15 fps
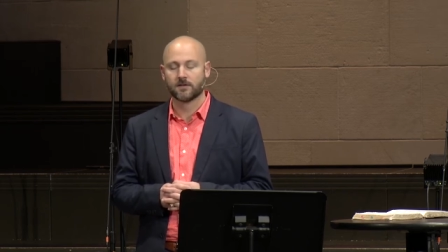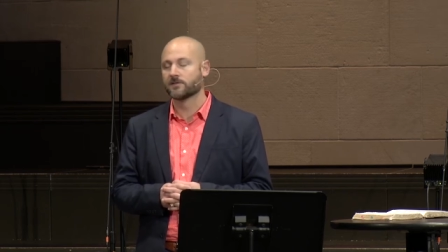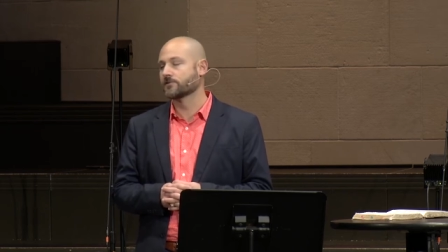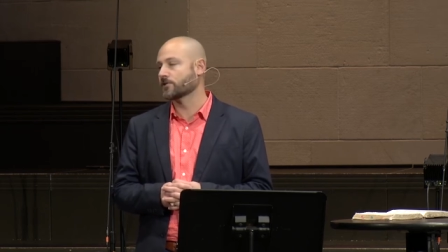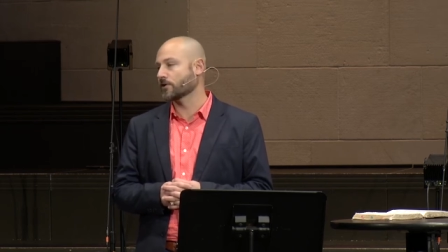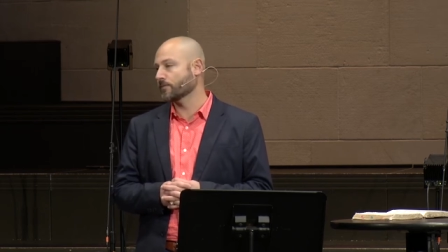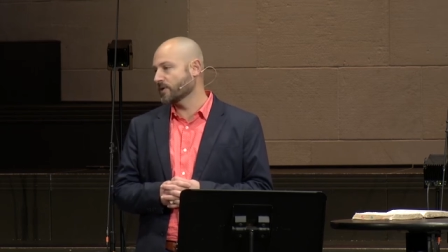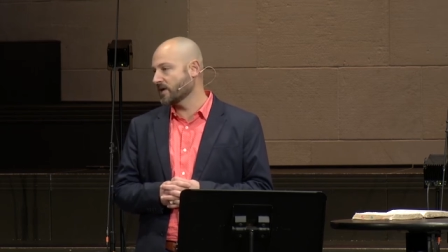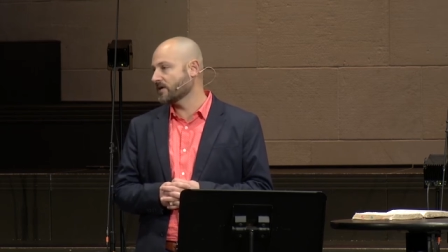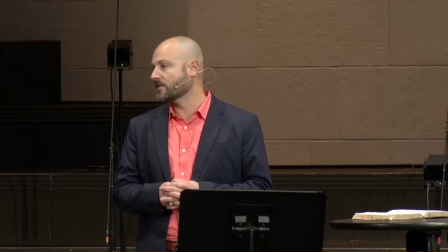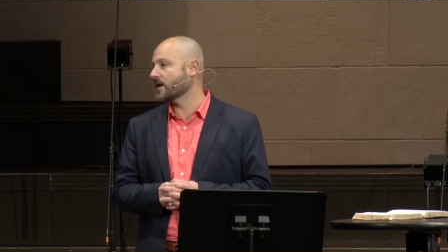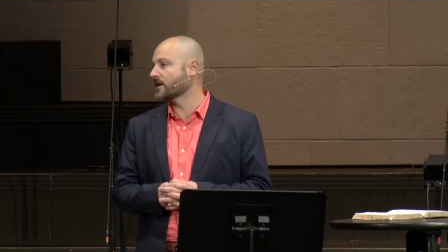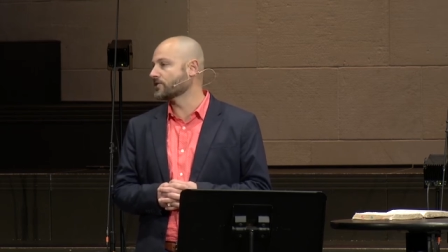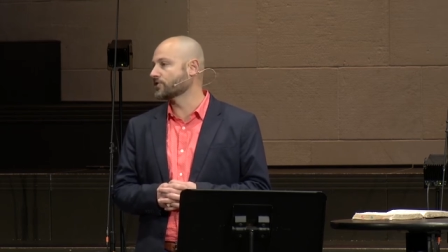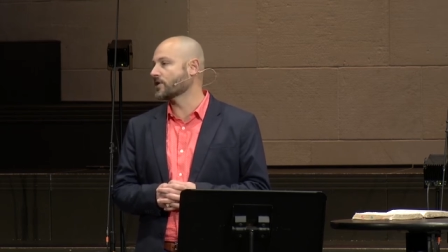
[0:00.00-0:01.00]
terminate
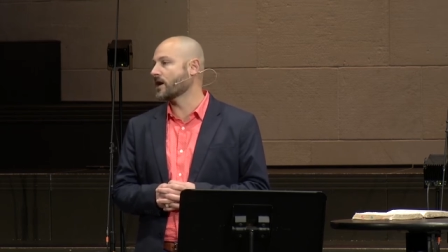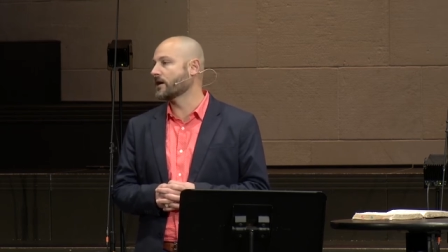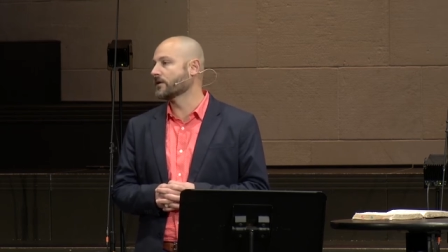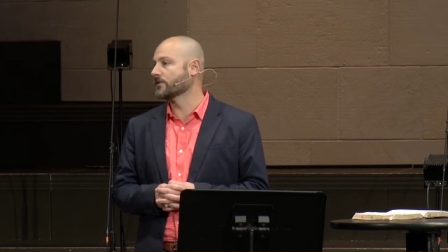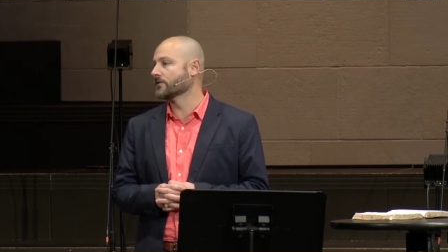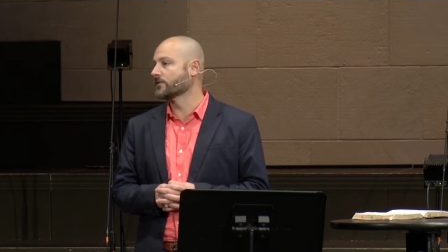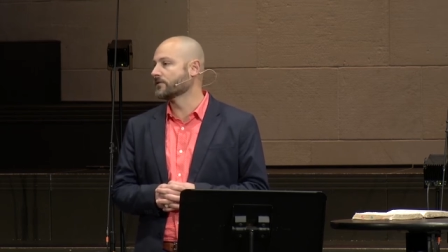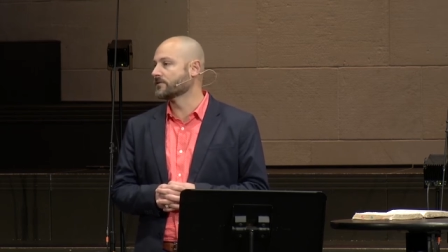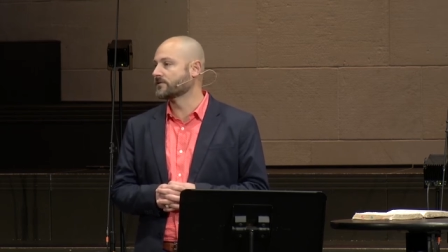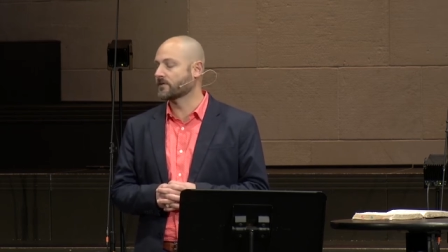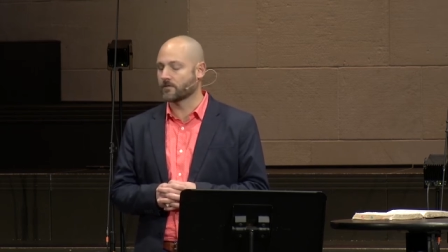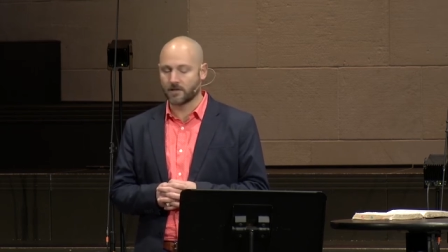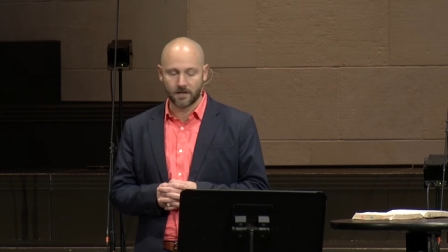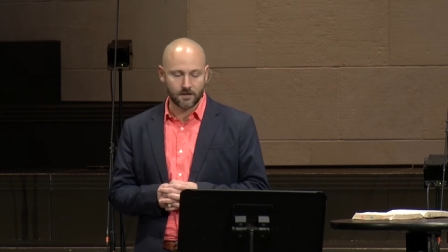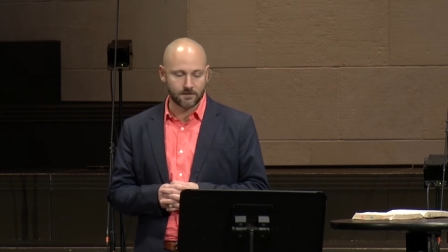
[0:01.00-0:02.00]
that child so
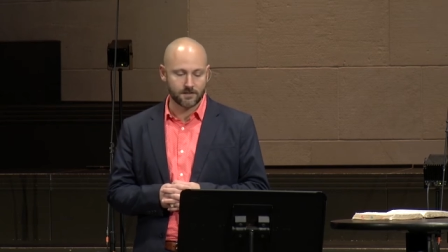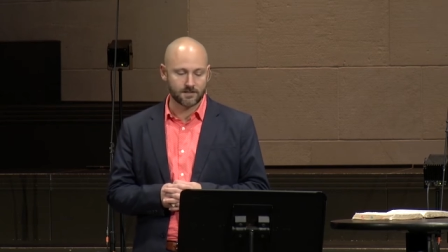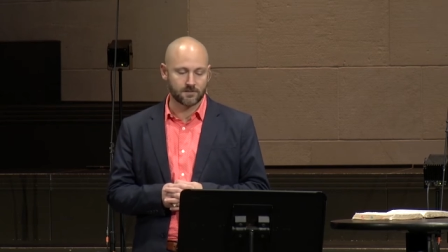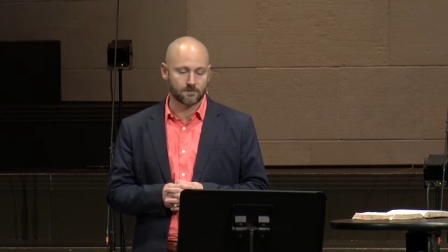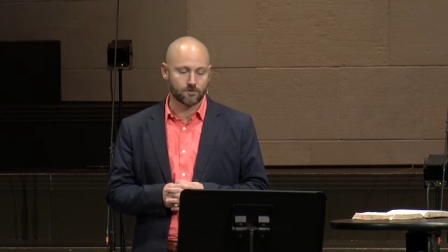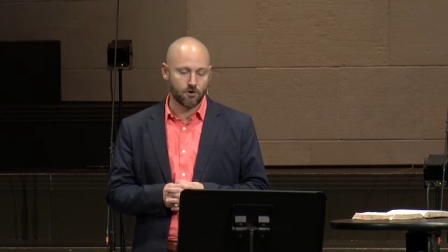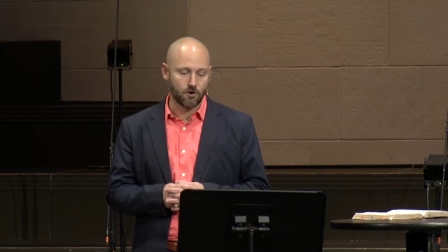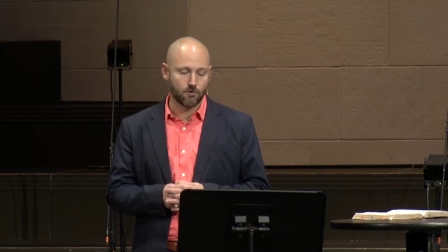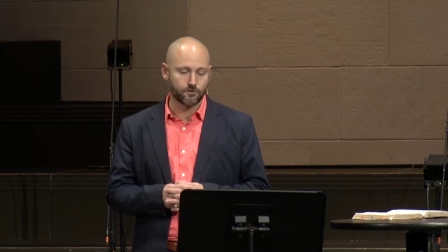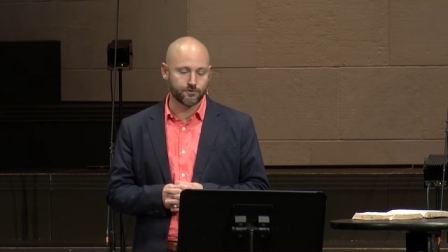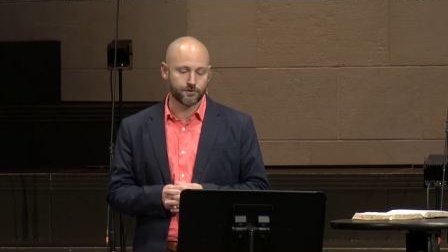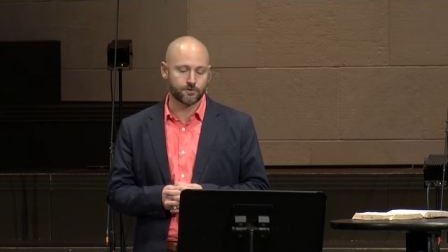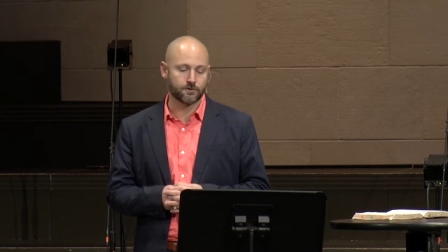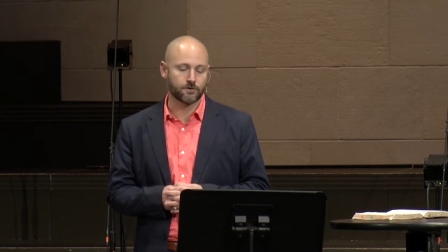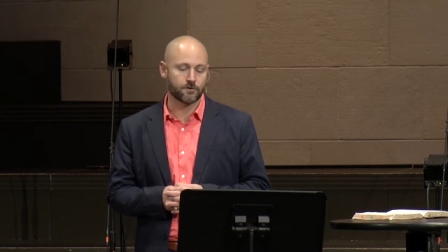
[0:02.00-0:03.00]
that it doesn't
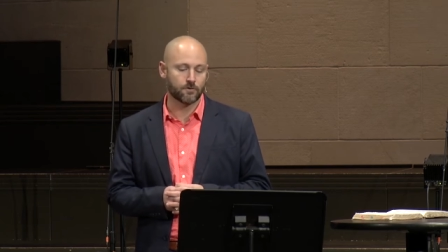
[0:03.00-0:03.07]
alter